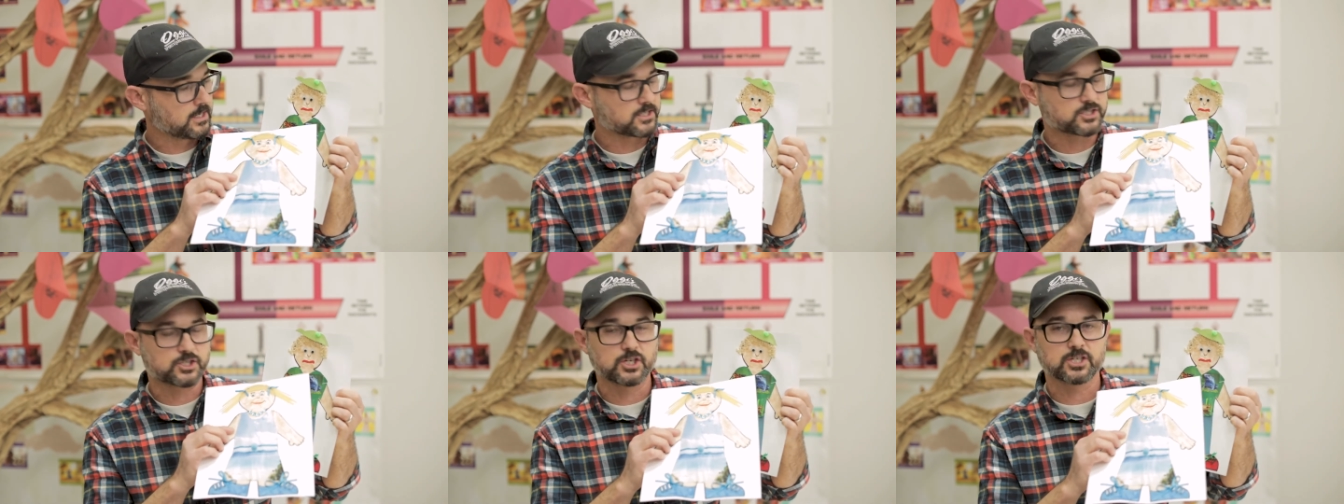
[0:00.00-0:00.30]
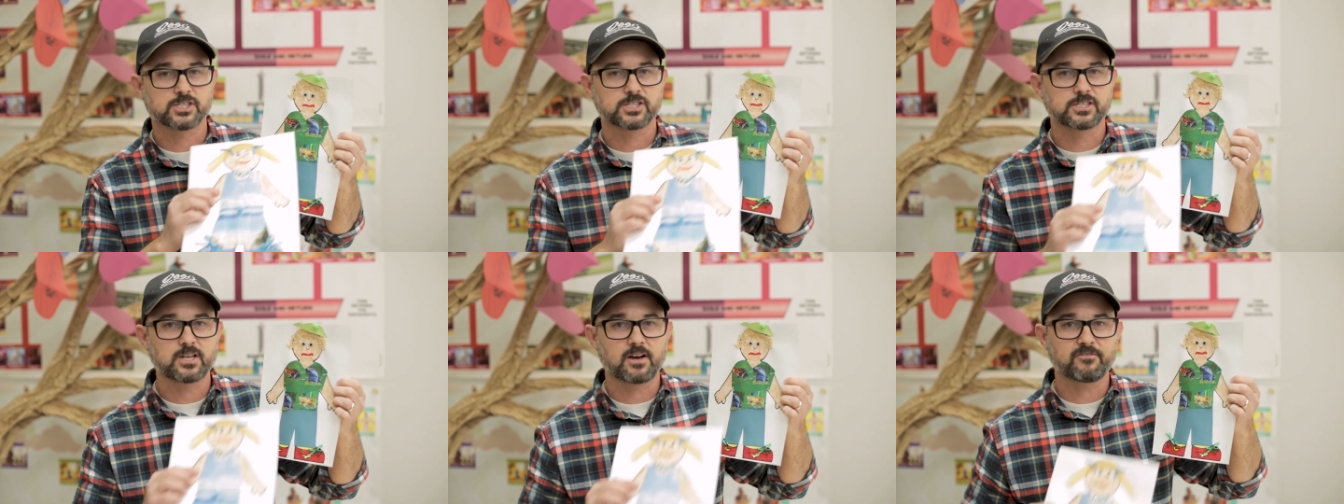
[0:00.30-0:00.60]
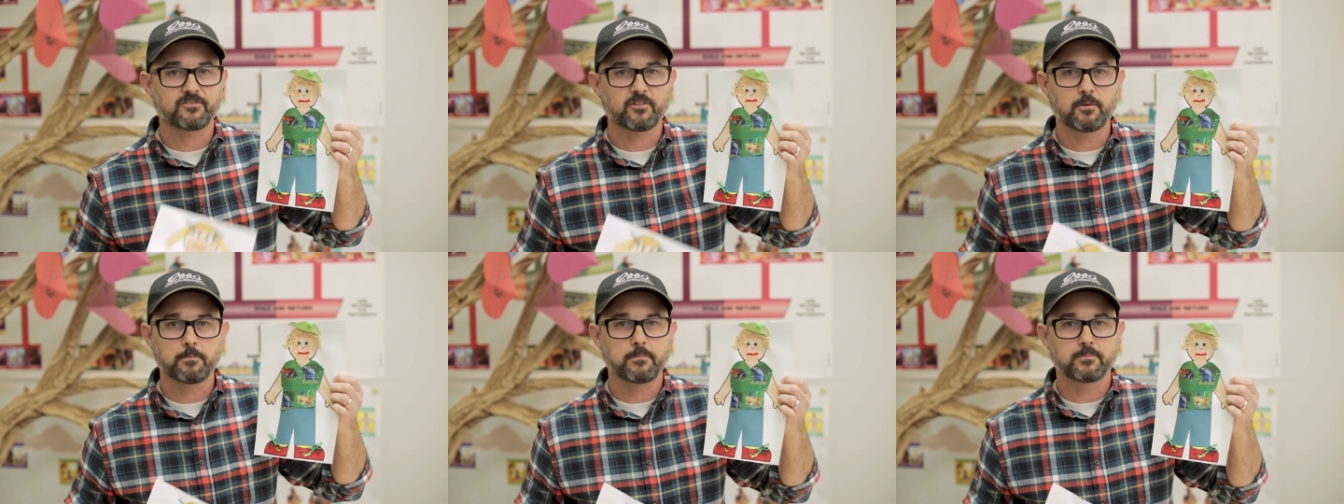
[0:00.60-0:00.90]
it's just
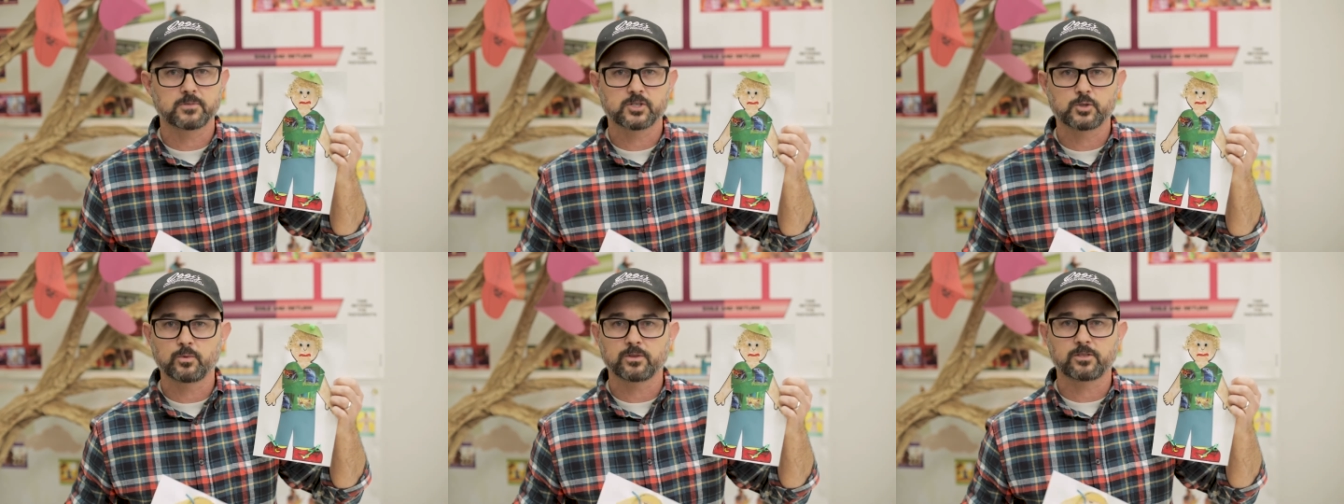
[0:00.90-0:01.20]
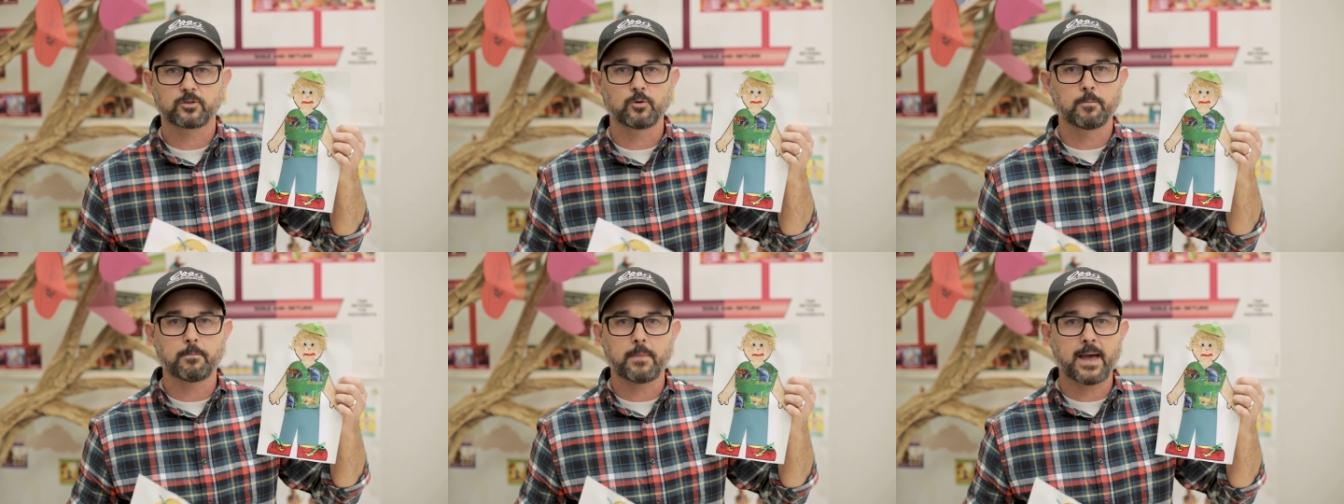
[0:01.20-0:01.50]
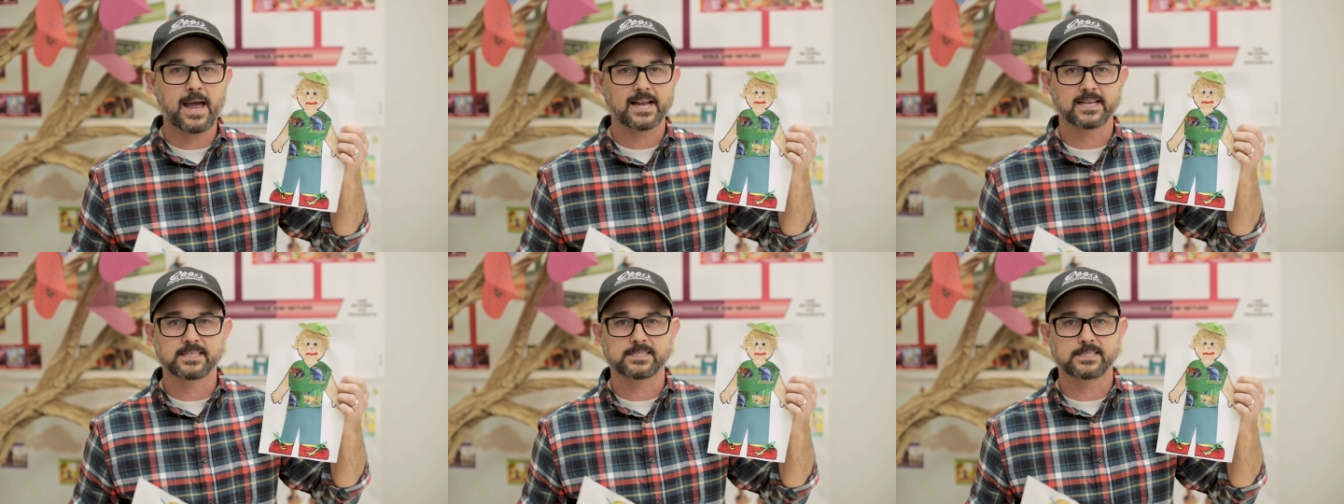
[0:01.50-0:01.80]
stuff from, she went through
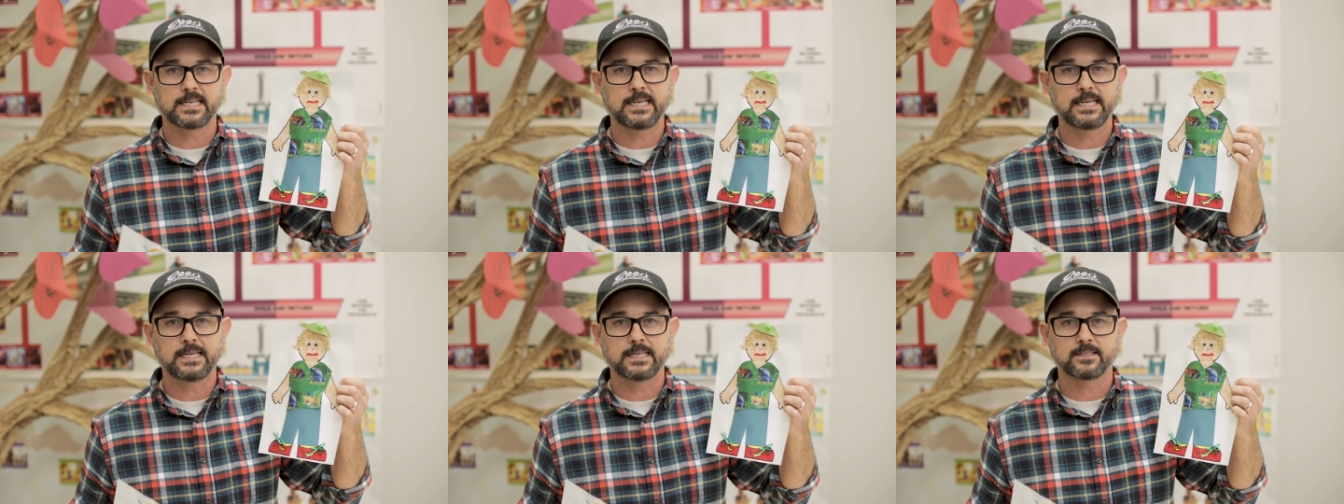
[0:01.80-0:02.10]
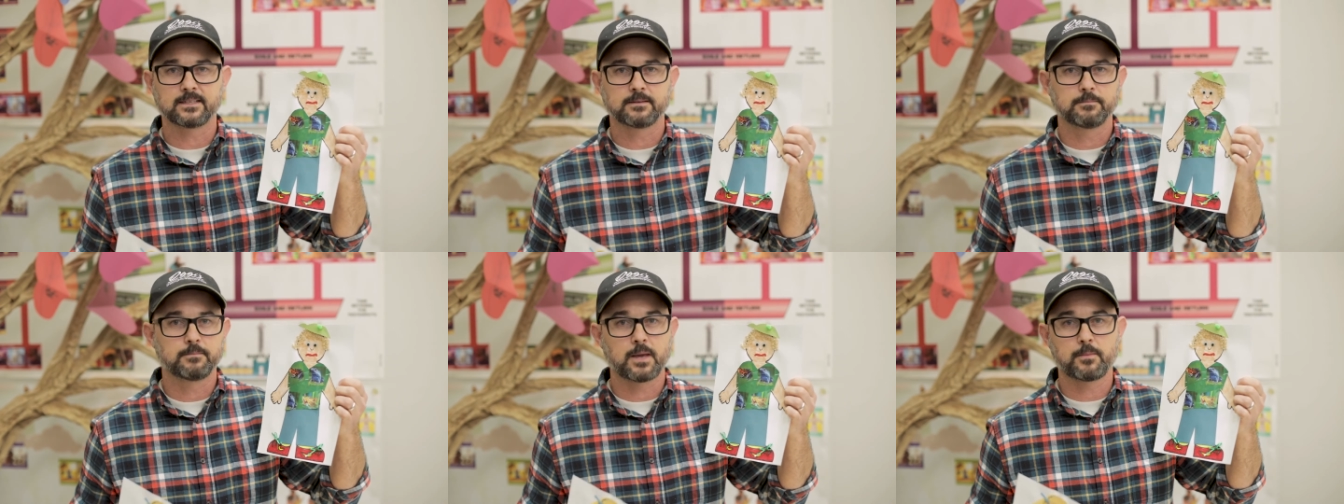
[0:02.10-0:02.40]
magazine.